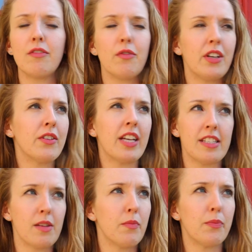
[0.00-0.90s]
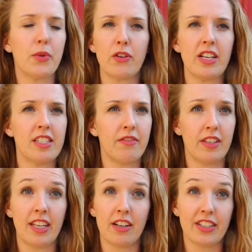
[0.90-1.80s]
and if we don't get someone progressive
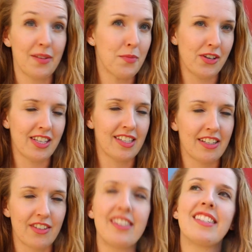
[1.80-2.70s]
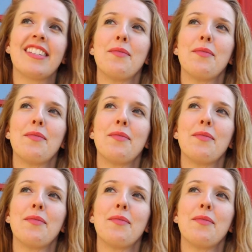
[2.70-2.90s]
in there like Bernie Sanders,